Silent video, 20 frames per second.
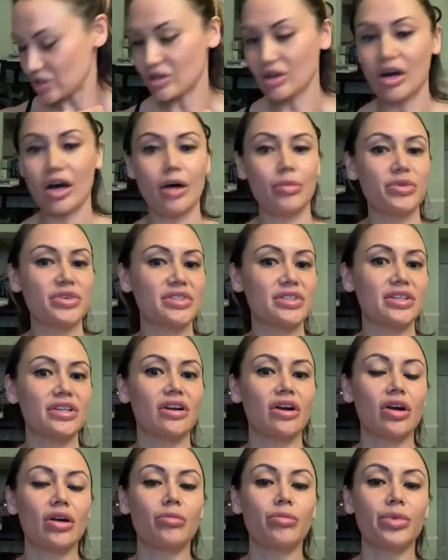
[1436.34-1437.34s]
the opposite
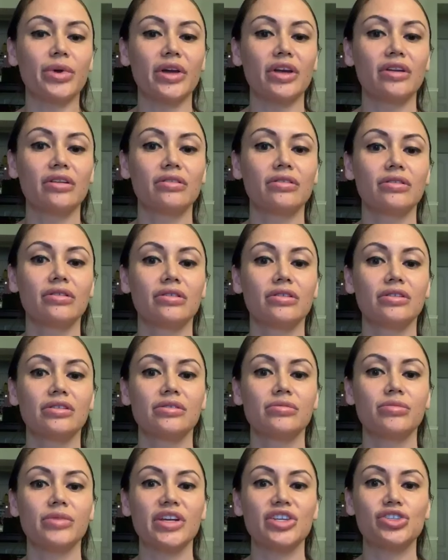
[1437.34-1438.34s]
armpit.
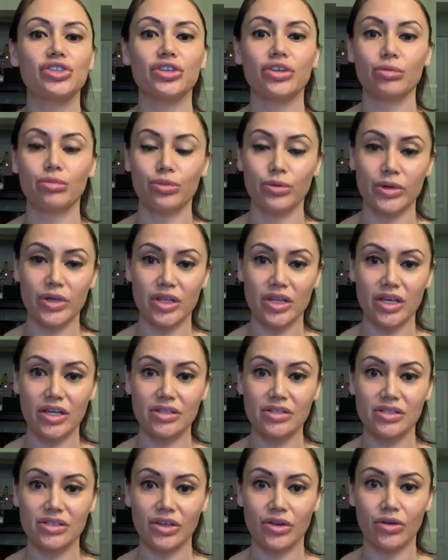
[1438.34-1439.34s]
Make sure you're
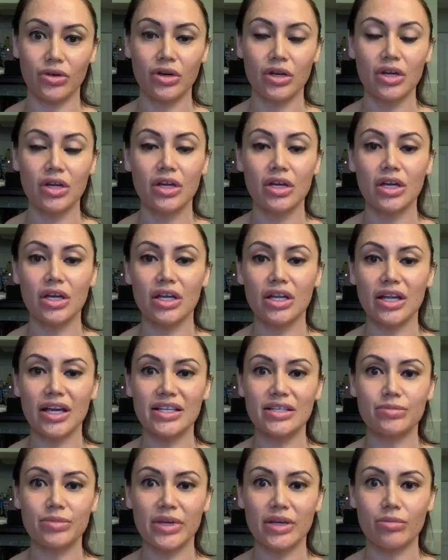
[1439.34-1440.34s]
breathing, so
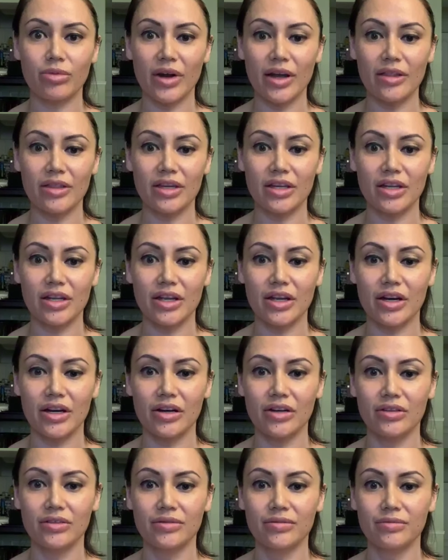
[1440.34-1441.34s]
nice big breath in
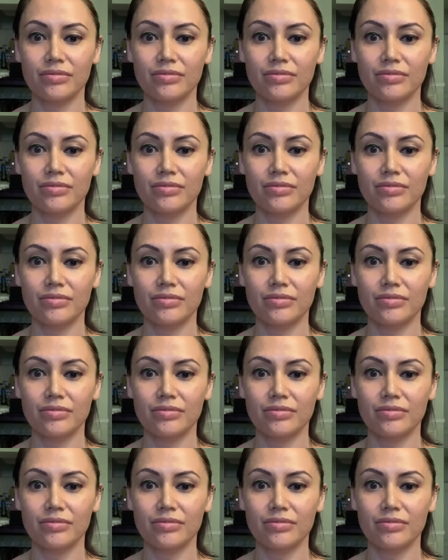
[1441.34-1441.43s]
here.